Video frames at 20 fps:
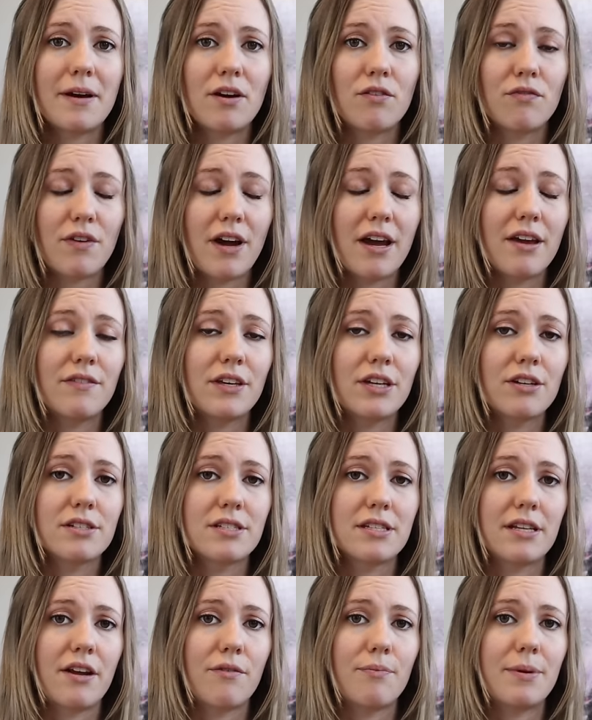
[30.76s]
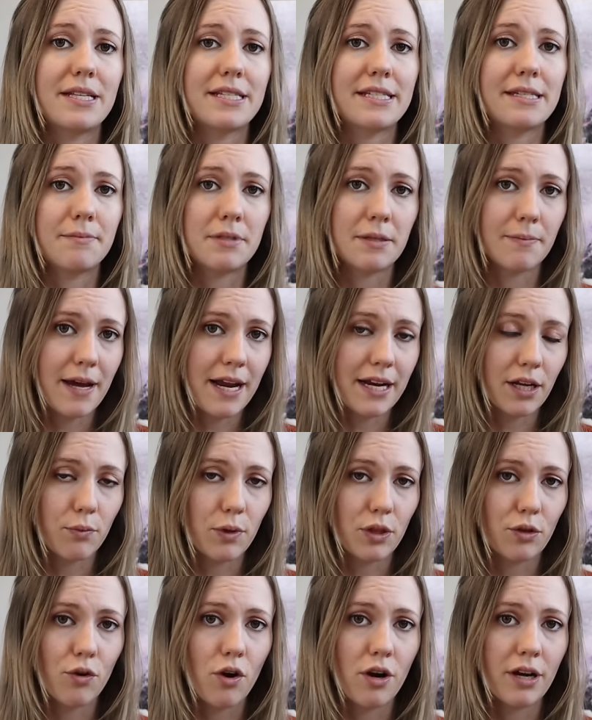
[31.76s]
about five years that I've been symptomatic
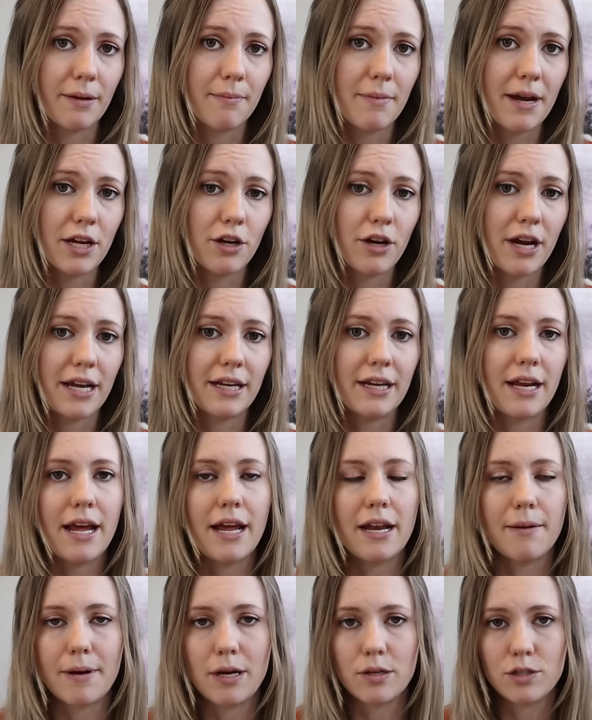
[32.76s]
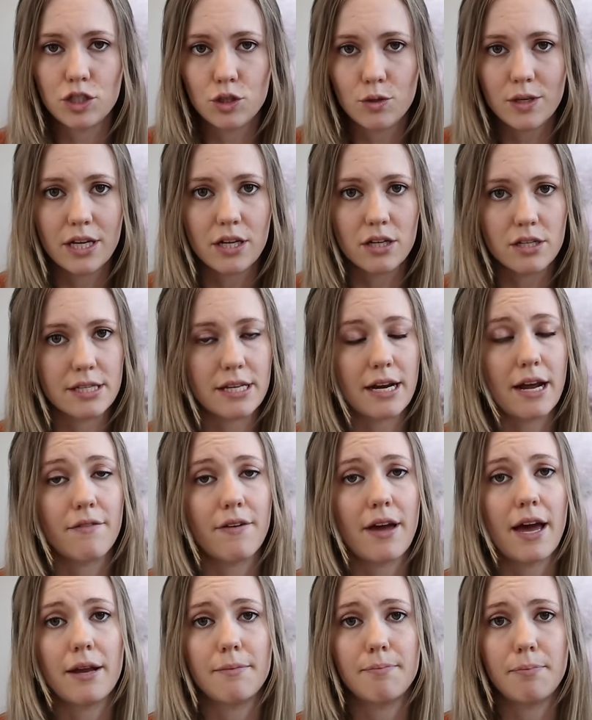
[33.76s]
with chronic migraine and about two years that I've
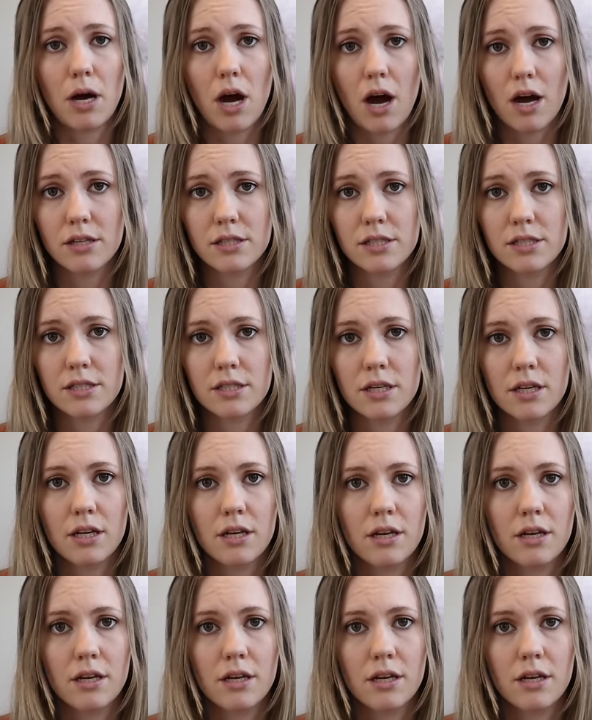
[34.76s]
had POTS.